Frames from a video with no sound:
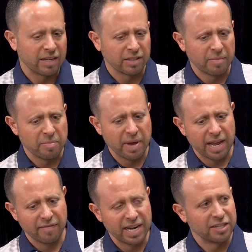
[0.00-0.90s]
I
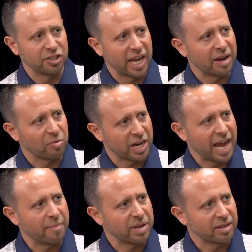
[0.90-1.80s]
didn't say it, we're
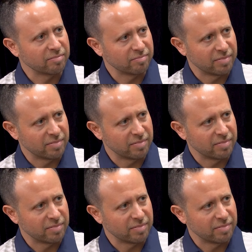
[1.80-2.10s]
capping